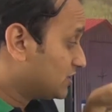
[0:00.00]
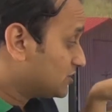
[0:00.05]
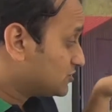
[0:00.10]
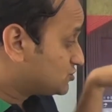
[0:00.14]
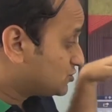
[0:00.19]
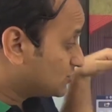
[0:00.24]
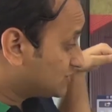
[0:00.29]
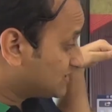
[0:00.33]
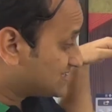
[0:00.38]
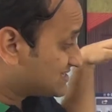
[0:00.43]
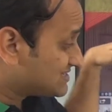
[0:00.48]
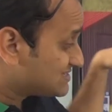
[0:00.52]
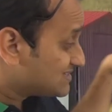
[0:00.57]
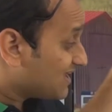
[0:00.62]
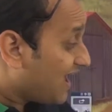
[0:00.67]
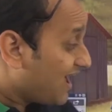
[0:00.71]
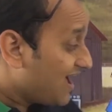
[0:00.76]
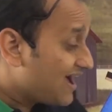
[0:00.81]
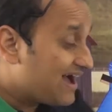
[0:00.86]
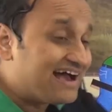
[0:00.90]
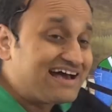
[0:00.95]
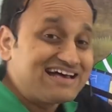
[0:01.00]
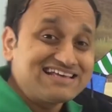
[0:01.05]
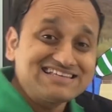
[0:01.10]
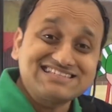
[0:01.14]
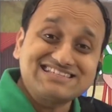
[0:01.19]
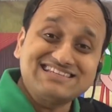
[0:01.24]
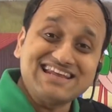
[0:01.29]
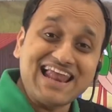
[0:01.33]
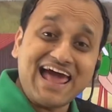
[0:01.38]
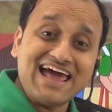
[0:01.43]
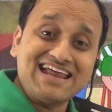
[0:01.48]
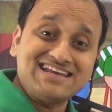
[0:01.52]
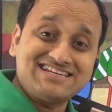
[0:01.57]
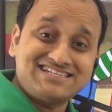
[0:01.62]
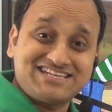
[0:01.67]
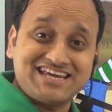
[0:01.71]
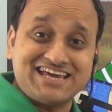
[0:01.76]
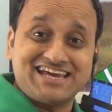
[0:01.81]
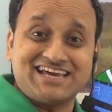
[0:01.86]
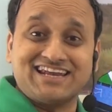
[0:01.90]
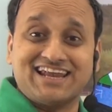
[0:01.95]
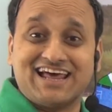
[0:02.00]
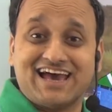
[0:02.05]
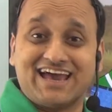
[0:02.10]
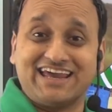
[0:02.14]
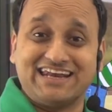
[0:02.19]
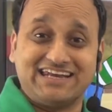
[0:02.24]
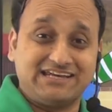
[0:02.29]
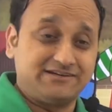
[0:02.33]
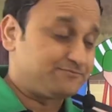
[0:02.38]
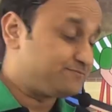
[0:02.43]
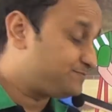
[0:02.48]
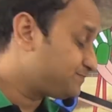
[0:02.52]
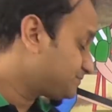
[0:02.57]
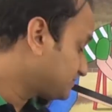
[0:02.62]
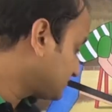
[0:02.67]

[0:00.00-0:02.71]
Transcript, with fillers: So this is a slanting line.